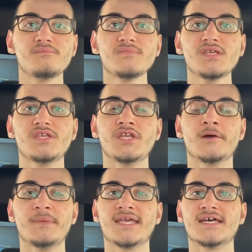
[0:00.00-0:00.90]
You know,
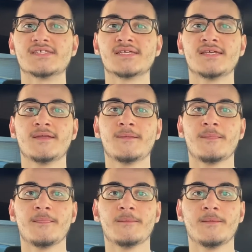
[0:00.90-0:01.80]
because
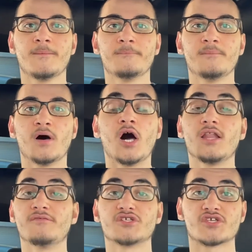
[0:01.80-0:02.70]
all
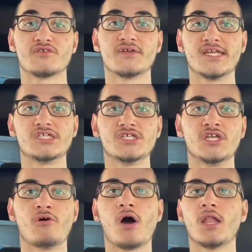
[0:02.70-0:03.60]
of us are rich. You
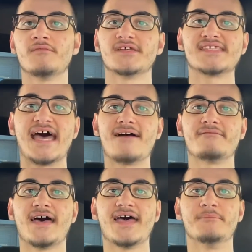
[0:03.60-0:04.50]
know, all of us have
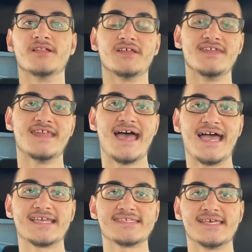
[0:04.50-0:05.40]
that ability to
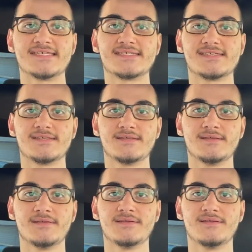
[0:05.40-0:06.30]
access
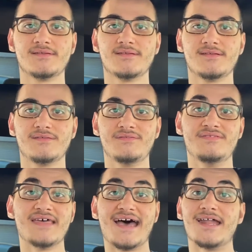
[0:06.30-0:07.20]

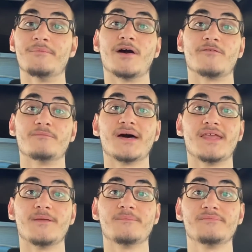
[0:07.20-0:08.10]
that amount of
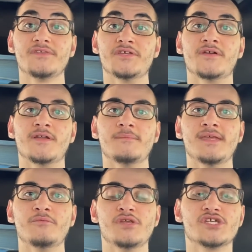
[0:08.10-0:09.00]
money. You know what I
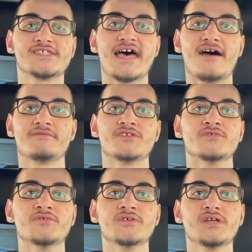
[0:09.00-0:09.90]
mean? We just have
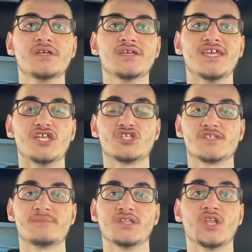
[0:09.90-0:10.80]
to, it's
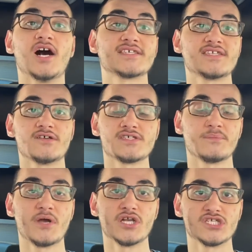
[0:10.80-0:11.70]
just been lost in our
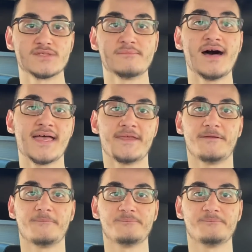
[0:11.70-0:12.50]
subconscious mind.